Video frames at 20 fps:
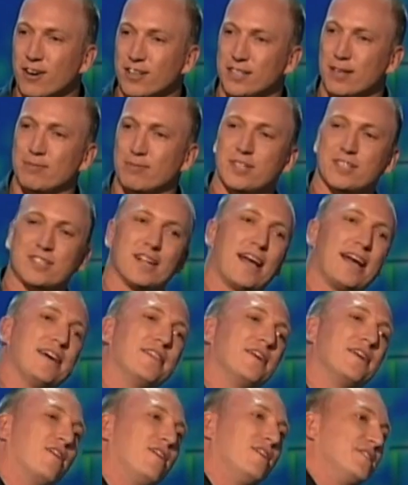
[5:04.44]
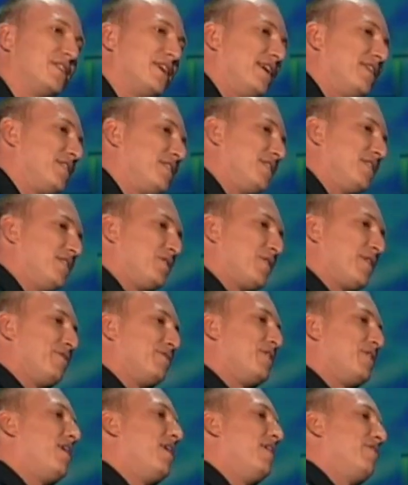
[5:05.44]
because I'm just laying there all set to
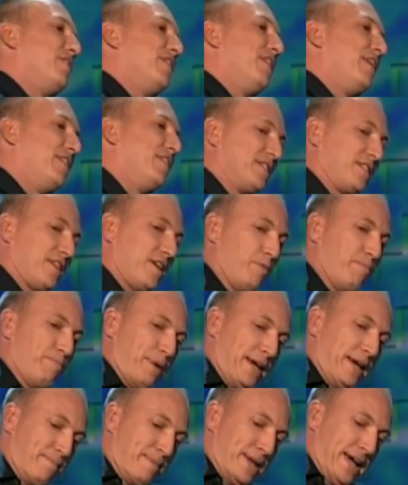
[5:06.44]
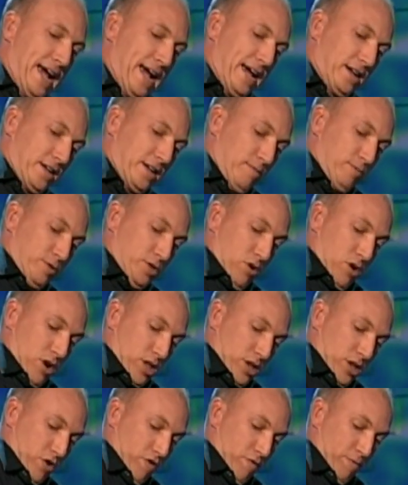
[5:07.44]
drift off, and then this little pygmy hand comes
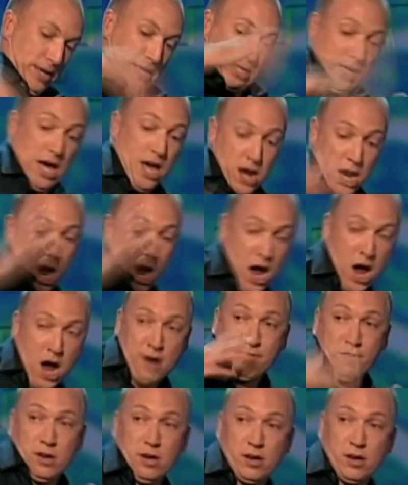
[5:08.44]
crawling over my, get up!